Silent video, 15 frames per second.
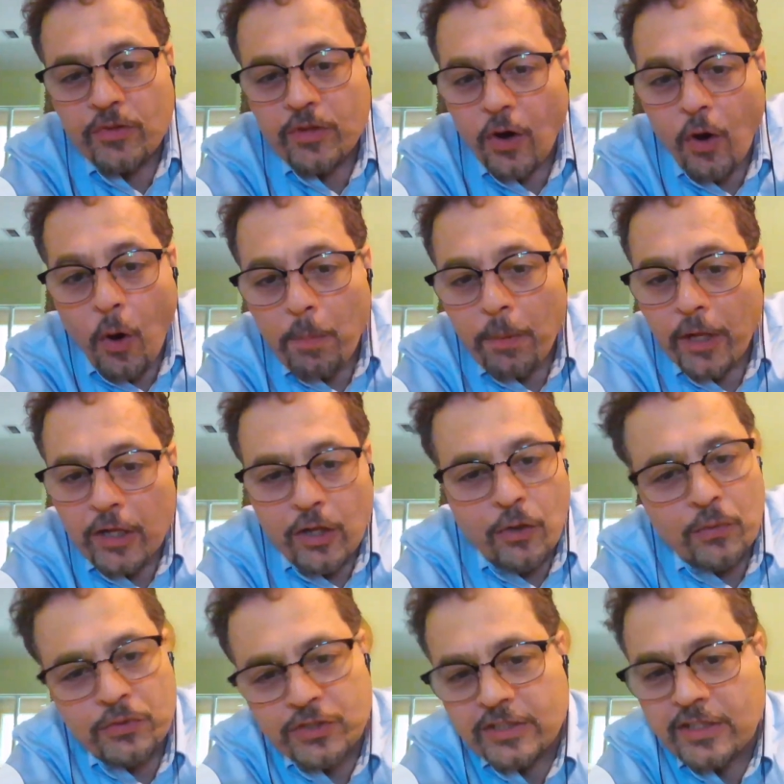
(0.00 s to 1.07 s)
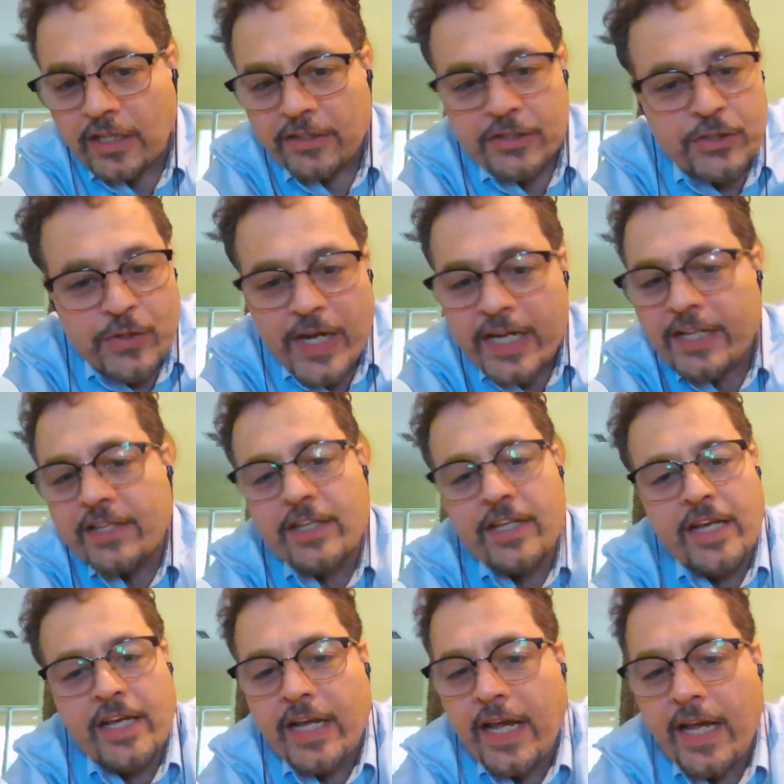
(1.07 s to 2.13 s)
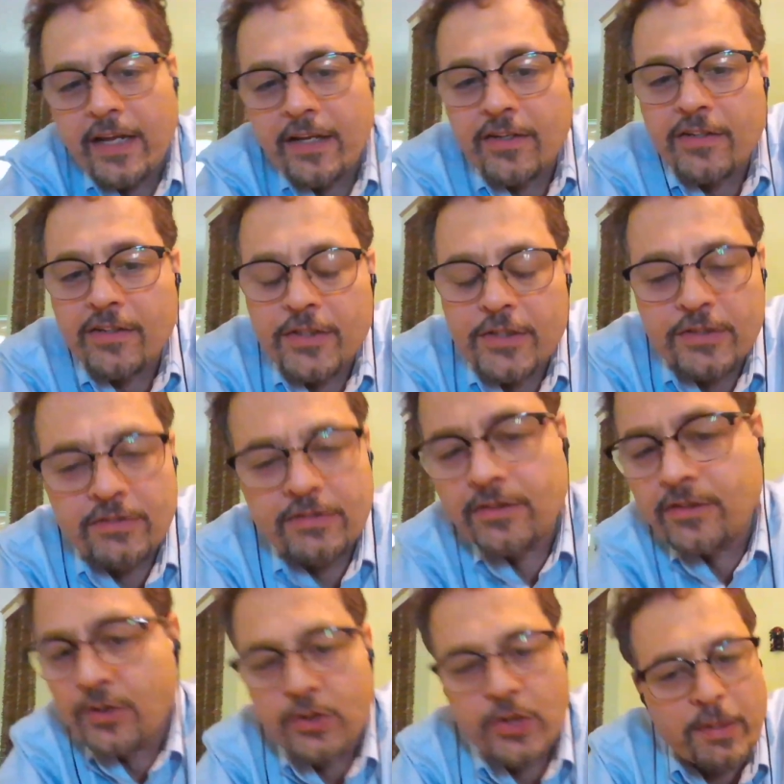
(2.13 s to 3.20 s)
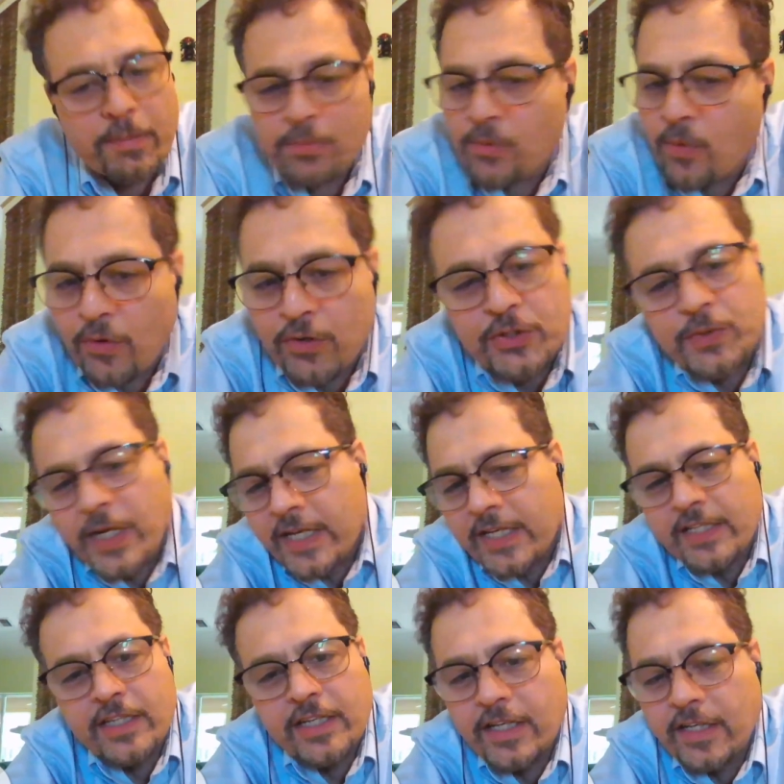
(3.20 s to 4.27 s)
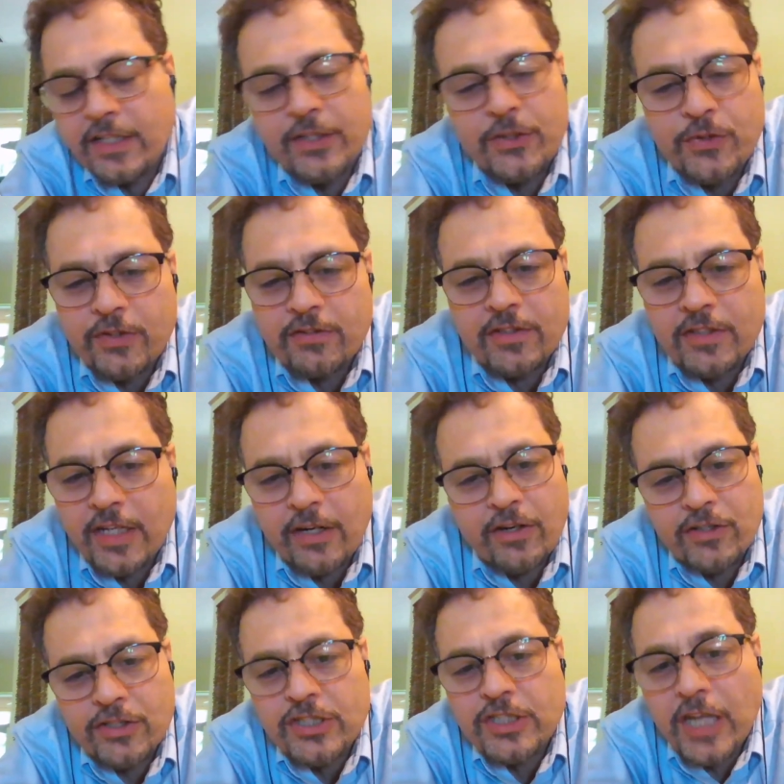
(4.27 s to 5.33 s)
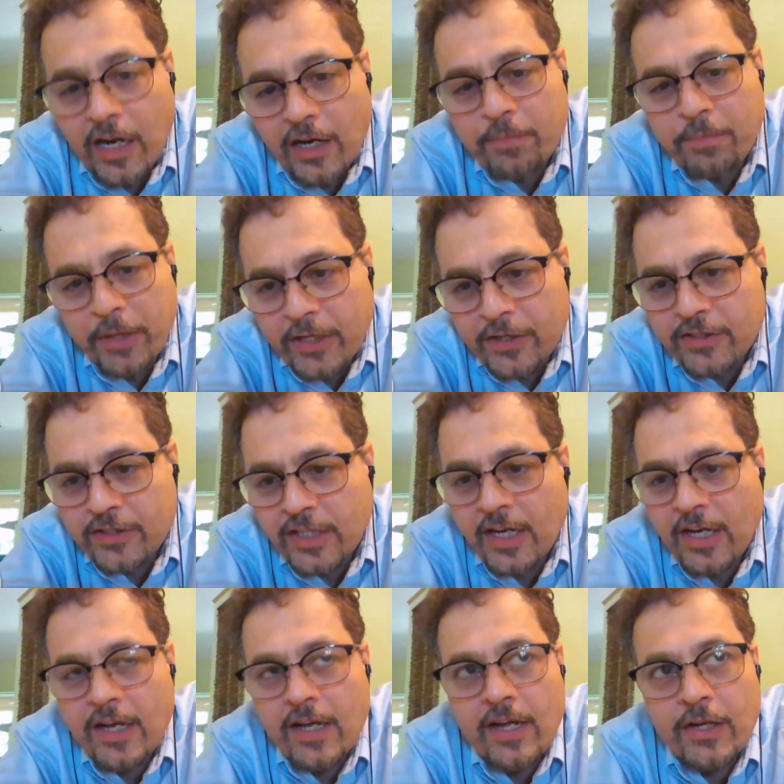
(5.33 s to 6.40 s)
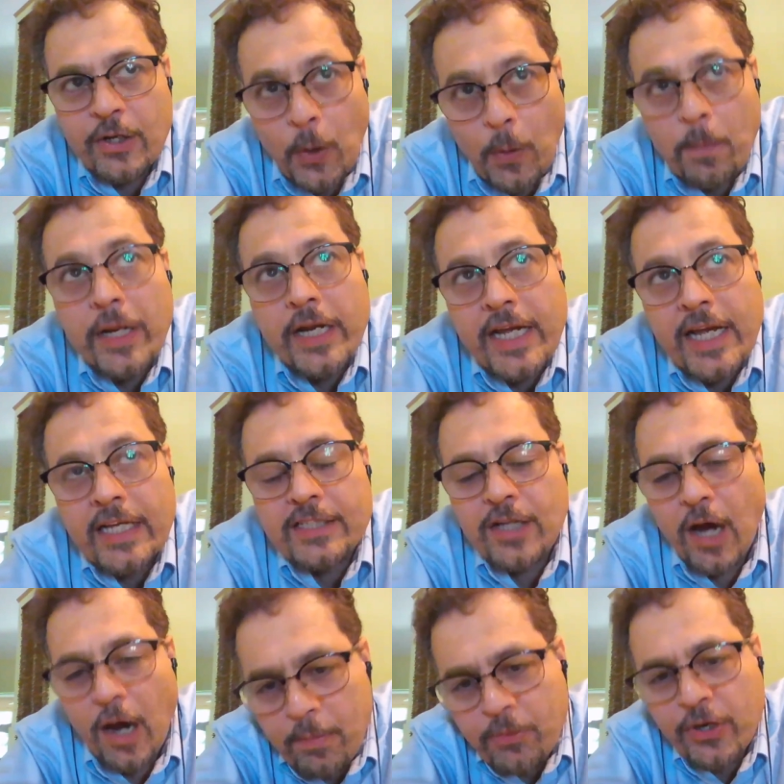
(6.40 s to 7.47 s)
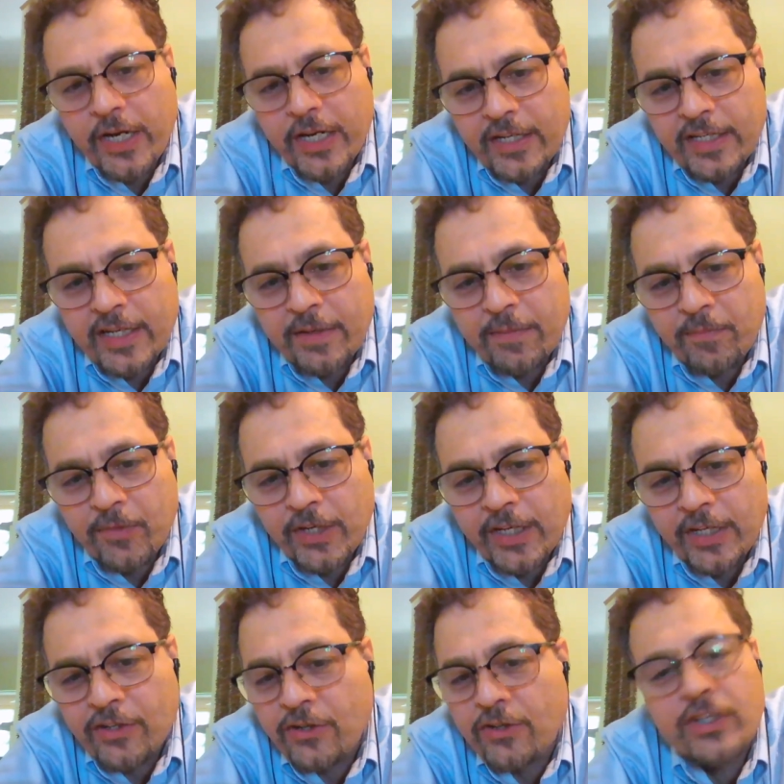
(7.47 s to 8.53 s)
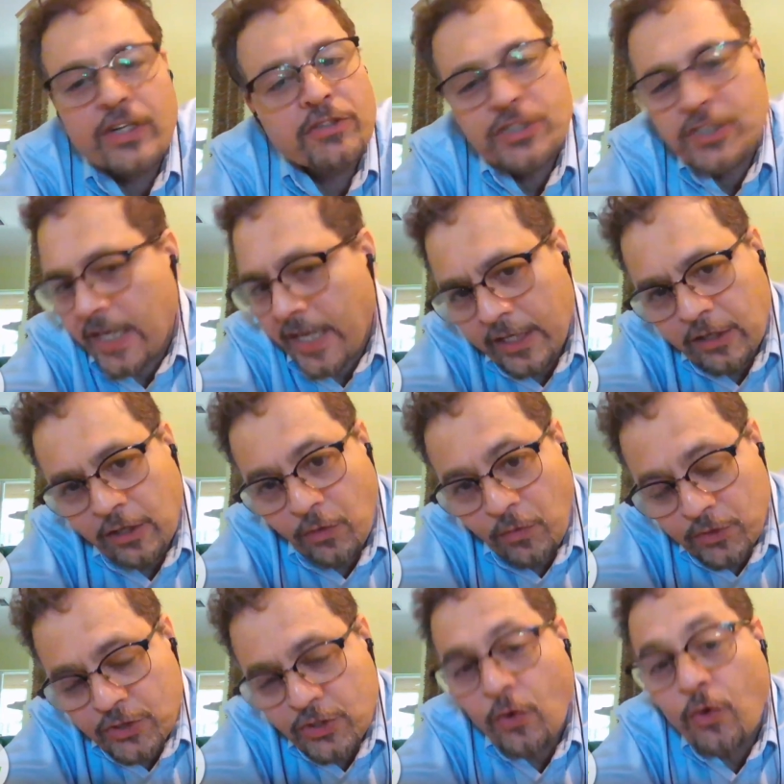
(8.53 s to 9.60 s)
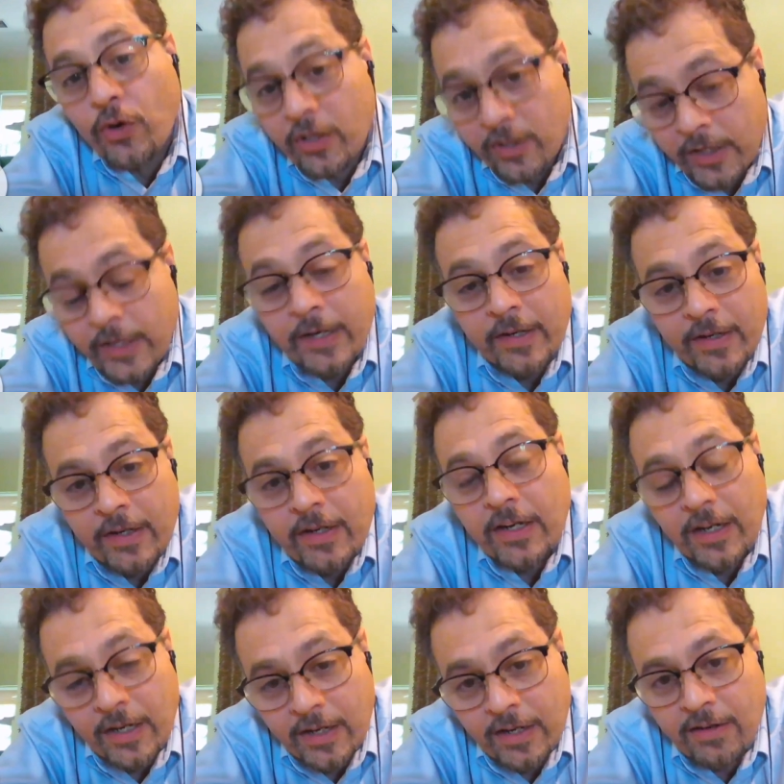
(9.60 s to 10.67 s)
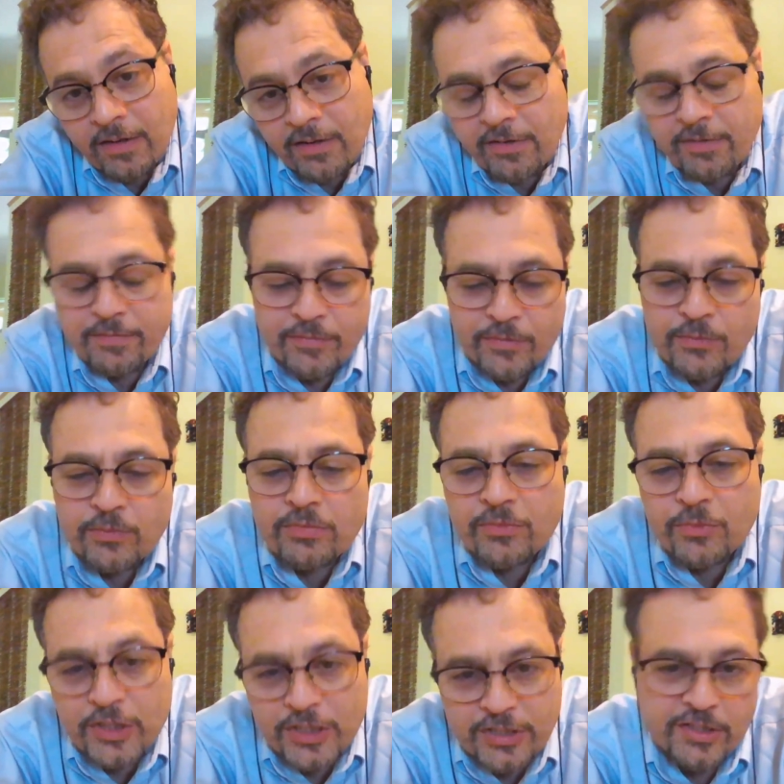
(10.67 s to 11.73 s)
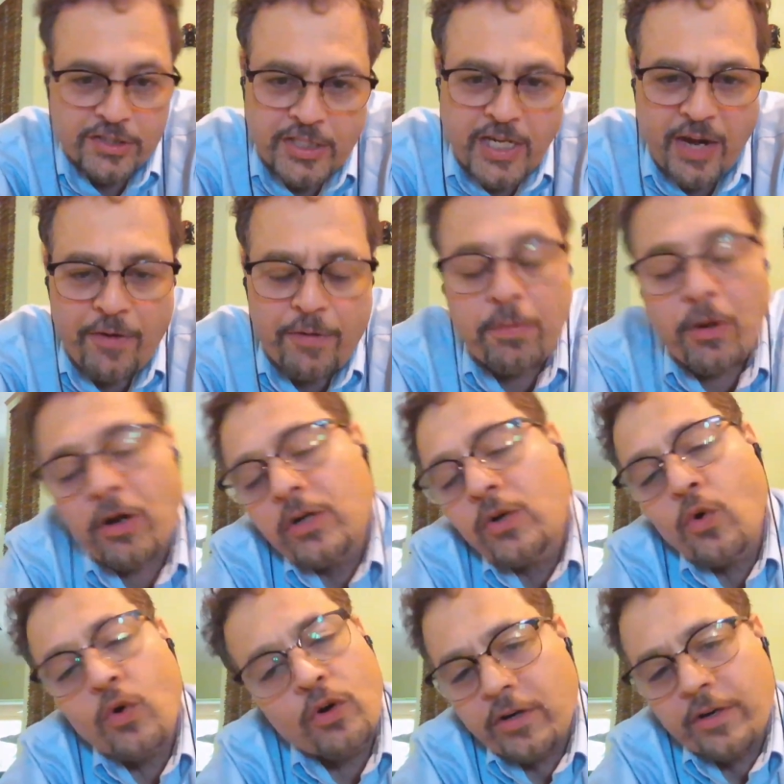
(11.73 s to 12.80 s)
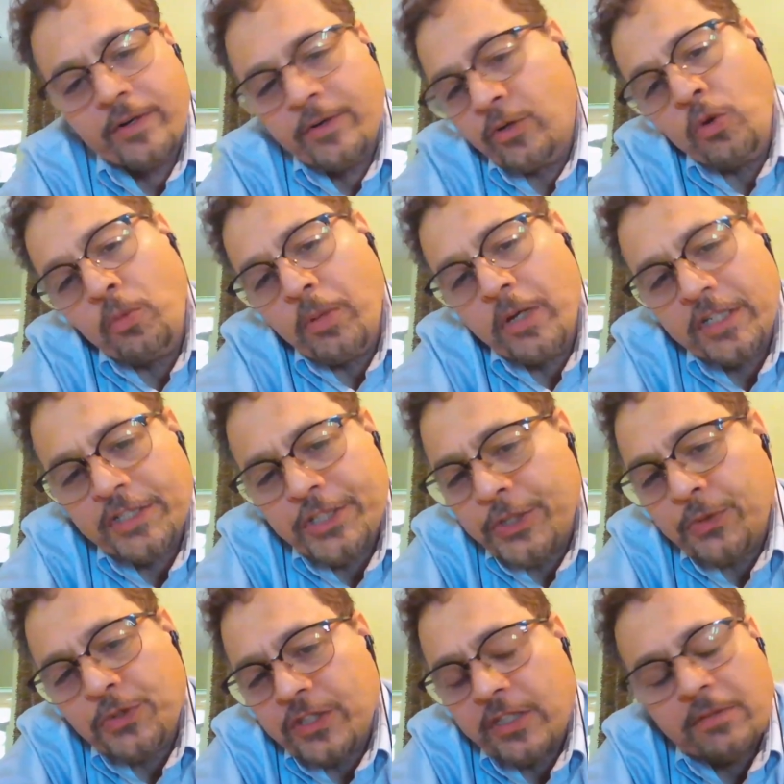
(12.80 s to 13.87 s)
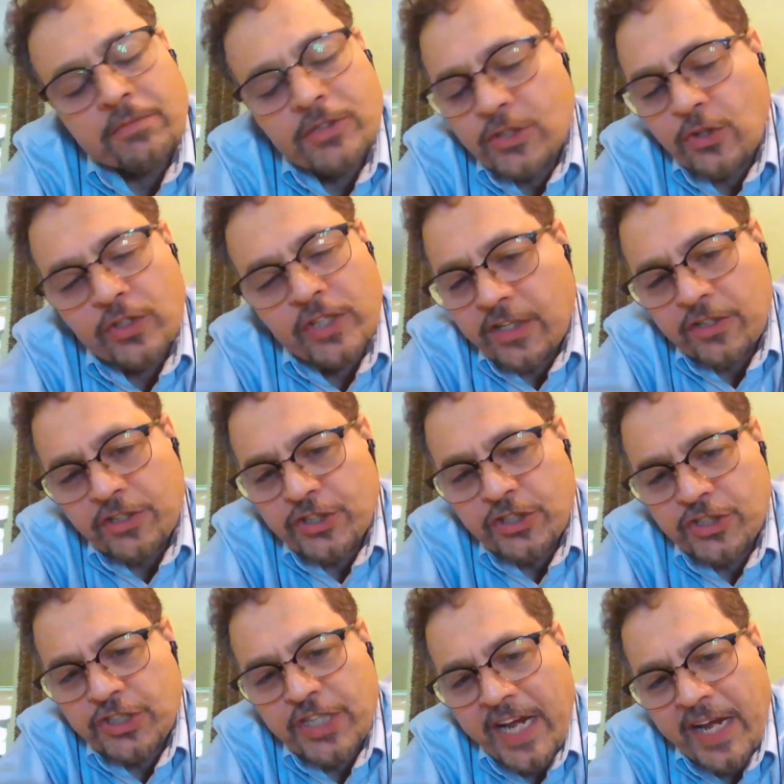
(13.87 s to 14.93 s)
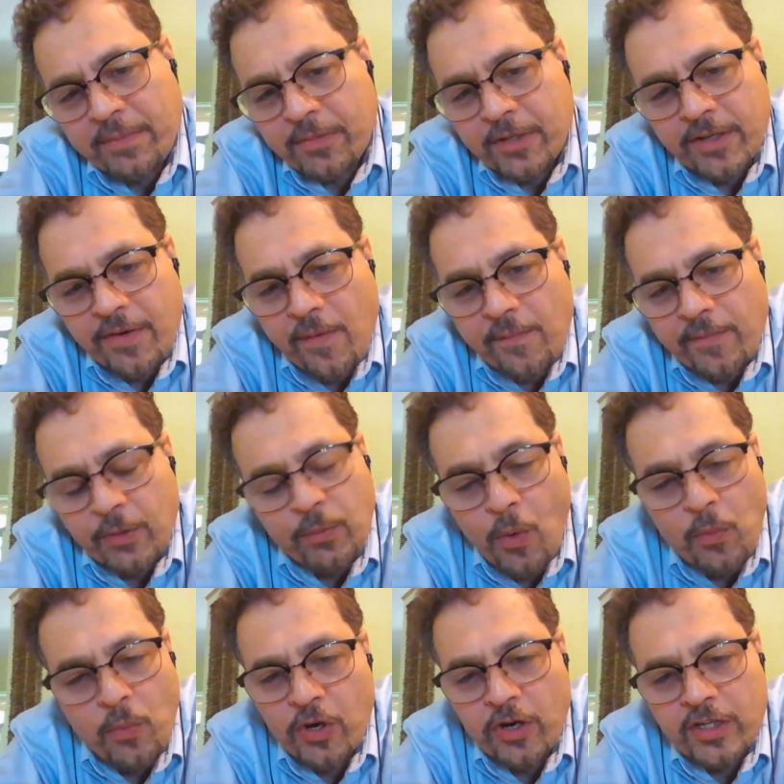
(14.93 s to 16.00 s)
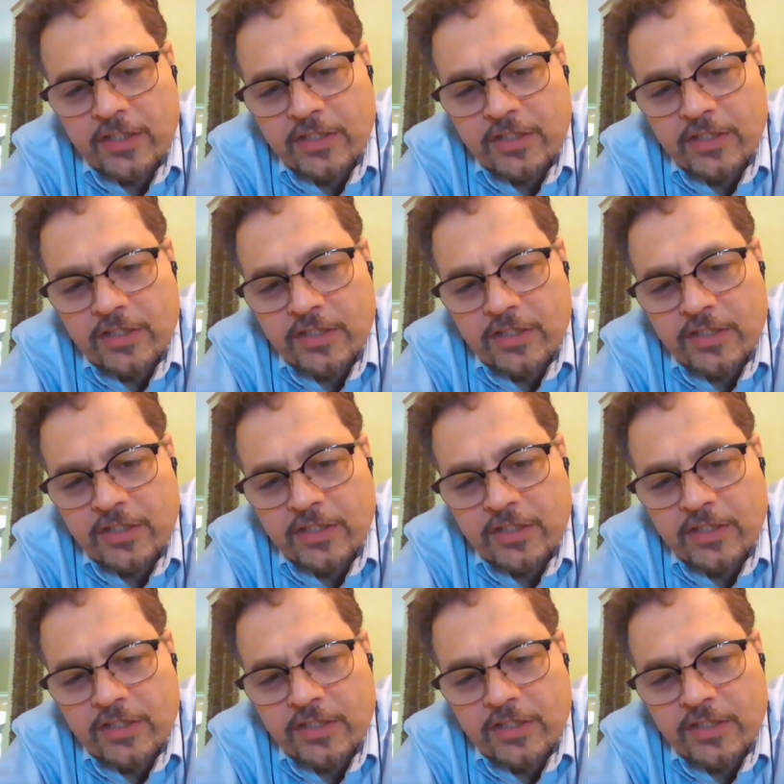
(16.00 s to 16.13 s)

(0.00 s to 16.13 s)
The open close doesn't do anything, and trip won't do anything. They're stuck because nobody has operated them. Either they're staying closed, or uh, which is the scary part, or nobody's used them, so they're just jammed. They won't work.